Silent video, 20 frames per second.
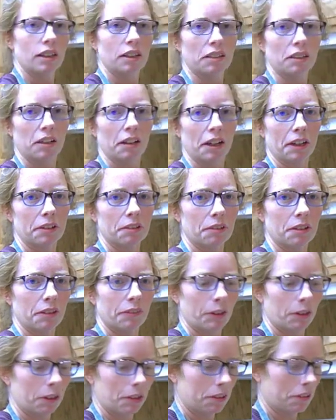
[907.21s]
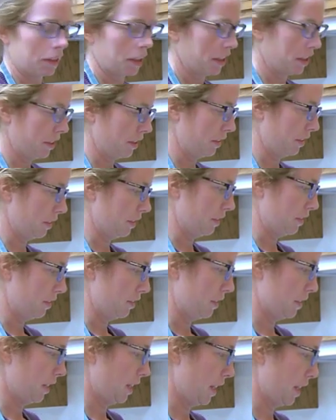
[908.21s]
A little extra never hurt, right? Until it
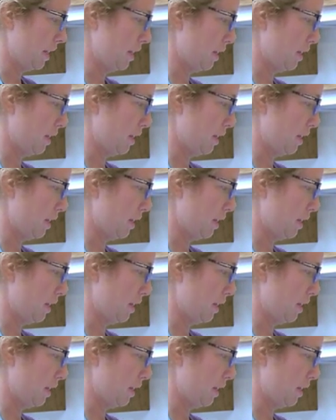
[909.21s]
slides